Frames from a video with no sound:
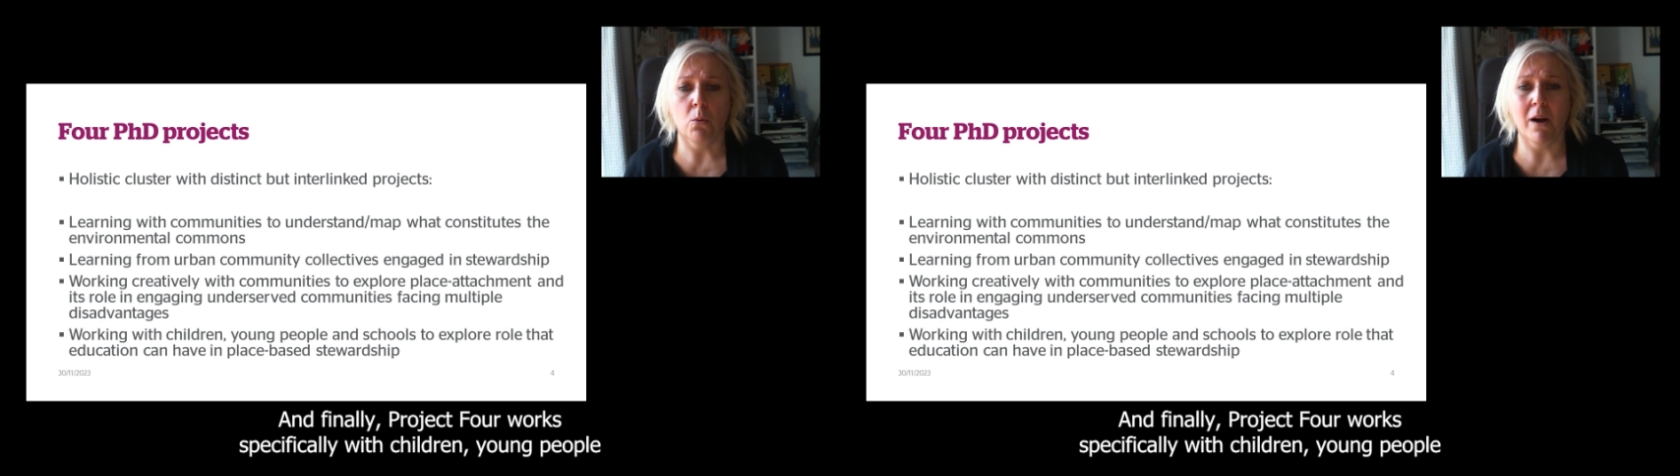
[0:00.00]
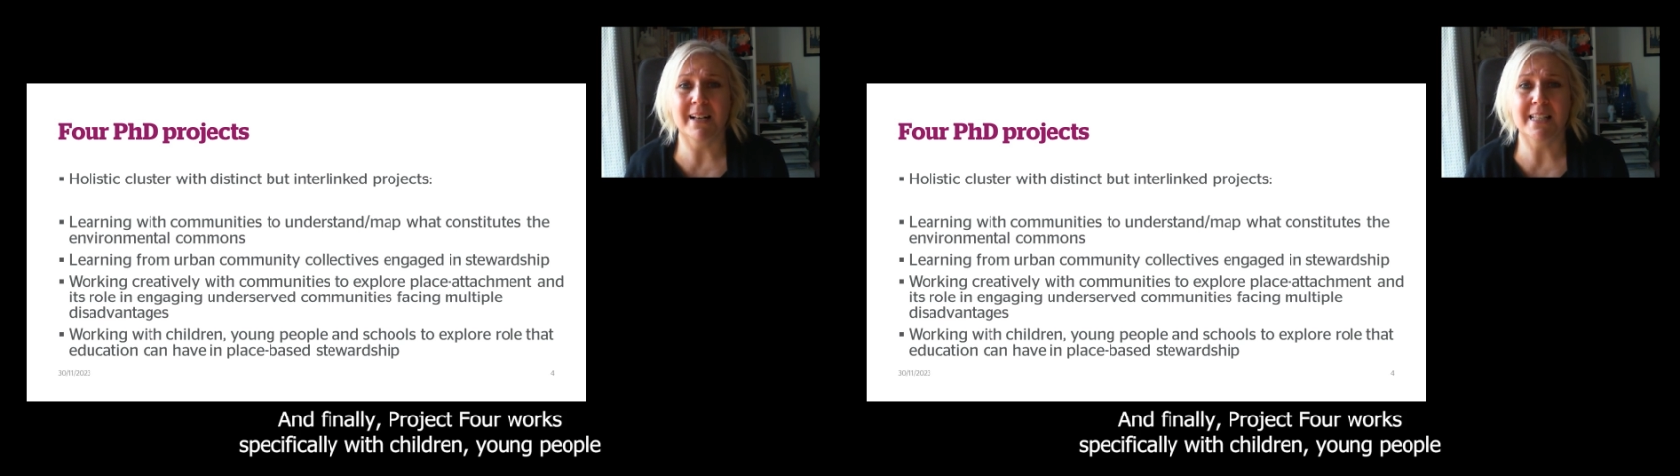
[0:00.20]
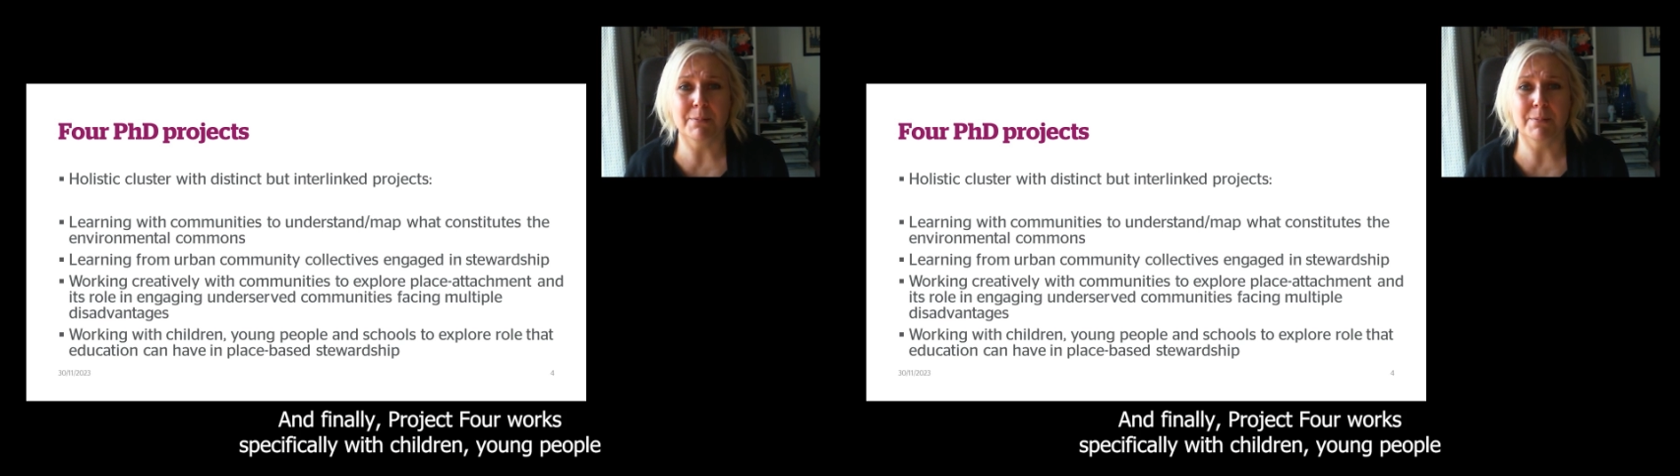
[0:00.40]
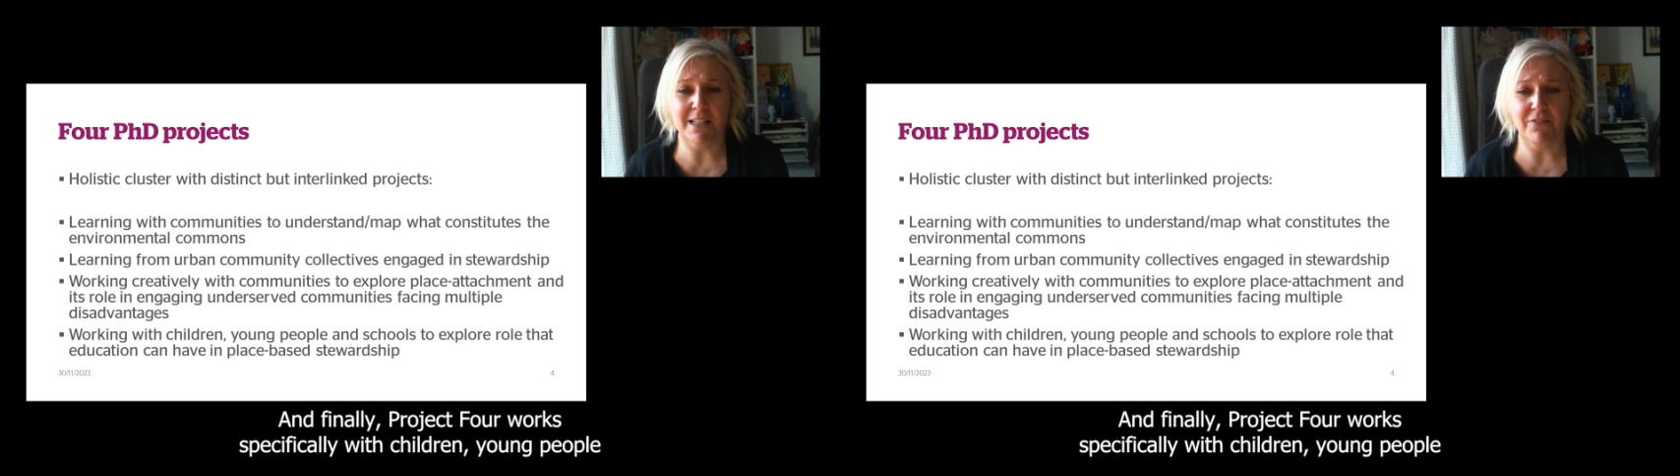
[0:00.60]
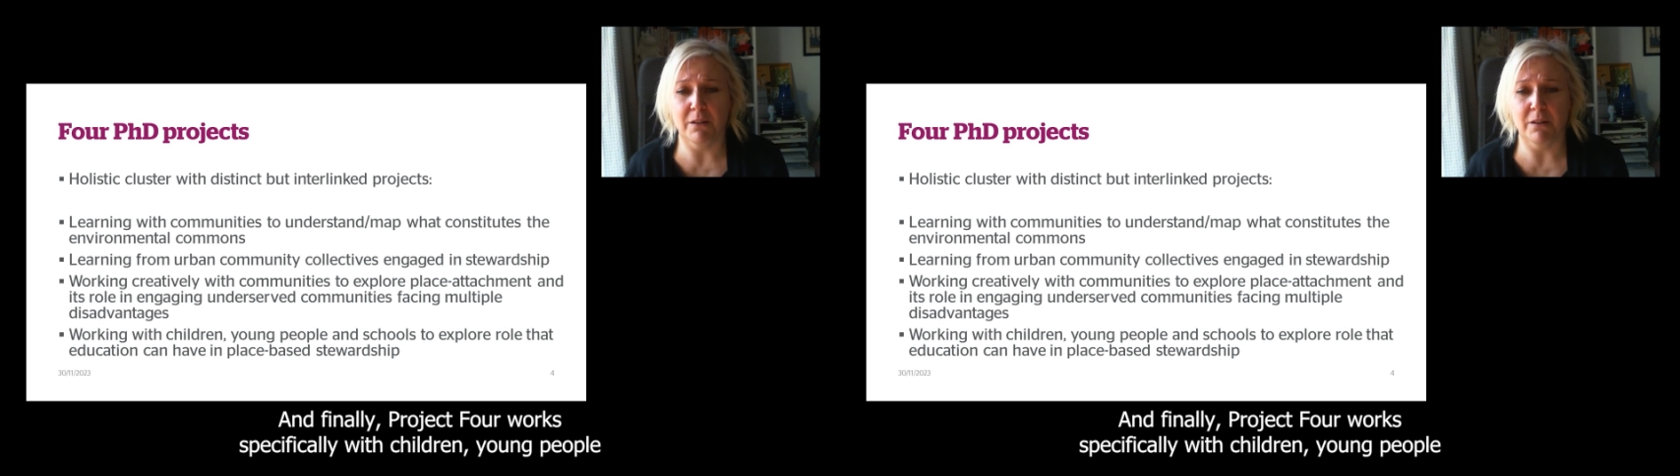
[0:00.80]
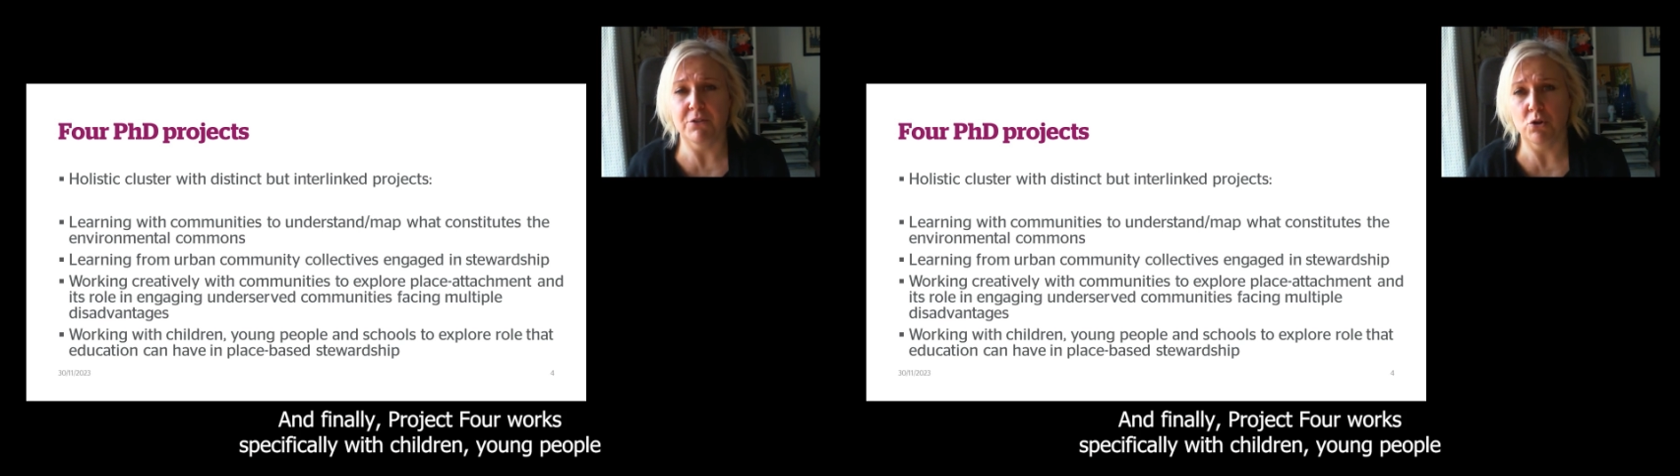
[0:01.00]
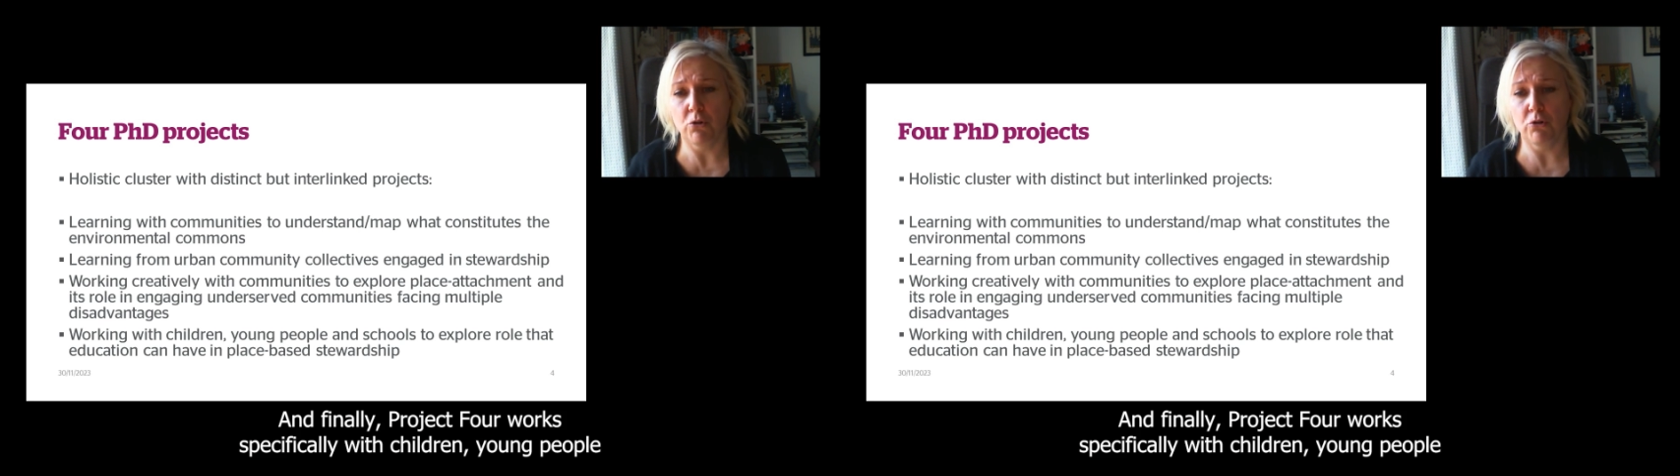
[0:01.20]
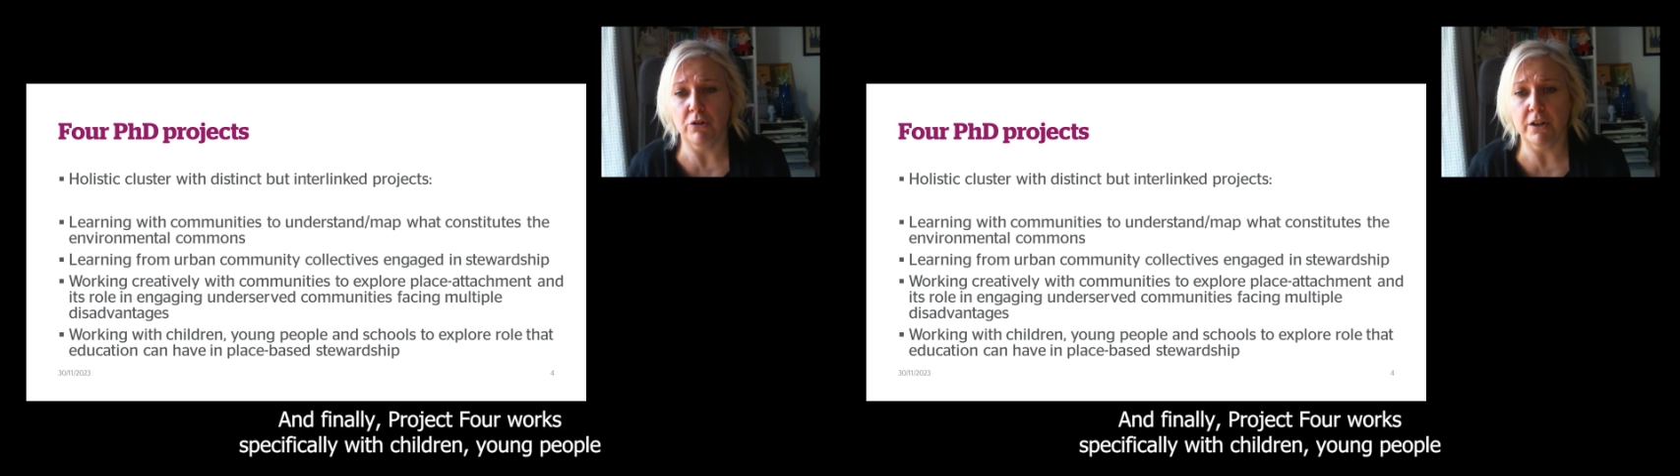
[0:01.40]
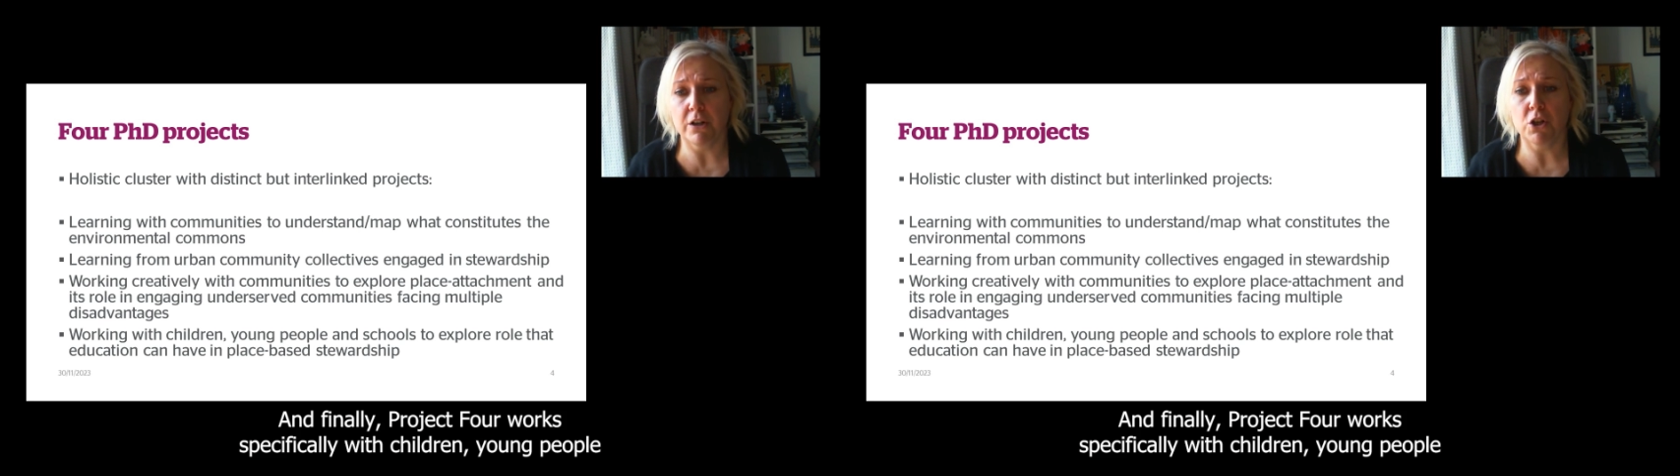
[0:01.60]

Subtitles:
works specifically with children,